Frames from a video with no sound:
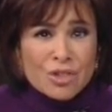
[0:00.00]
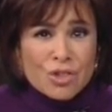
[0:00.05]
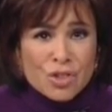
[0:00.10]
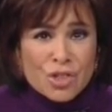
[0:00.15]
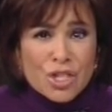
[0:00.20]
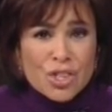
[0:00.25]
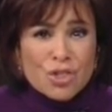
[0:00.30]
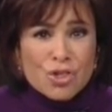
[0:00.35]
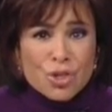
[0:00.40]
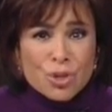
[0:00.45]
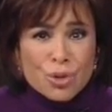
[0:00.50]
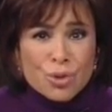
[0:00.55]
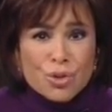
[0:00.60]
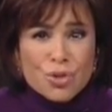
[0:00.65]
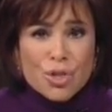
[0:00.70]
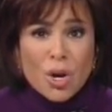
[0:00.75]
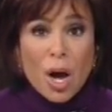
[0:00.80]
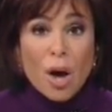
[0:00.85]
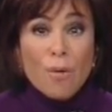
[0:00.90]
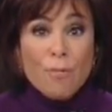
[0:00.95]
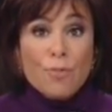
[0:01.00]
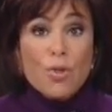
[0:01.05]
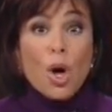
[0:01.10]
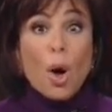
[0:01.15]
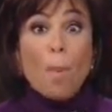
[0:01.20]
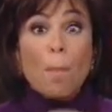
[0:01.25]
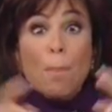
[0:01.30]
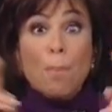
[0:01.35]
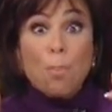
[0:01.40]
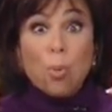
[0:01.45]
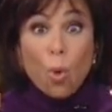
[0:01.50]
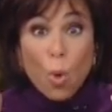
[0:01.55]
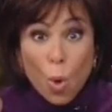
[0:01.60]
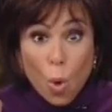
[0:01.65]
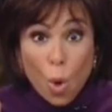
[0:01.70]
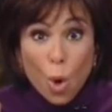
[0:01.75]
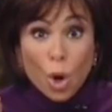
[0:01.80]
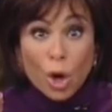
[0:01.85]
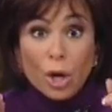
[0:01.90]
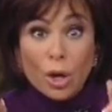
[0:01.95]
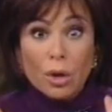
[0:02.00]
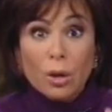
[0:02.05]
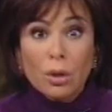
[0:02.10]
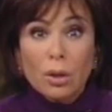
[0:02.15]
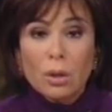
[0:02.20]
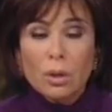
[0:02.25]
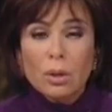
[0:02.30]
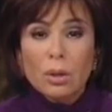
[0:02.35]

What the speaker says: sisters of the poor?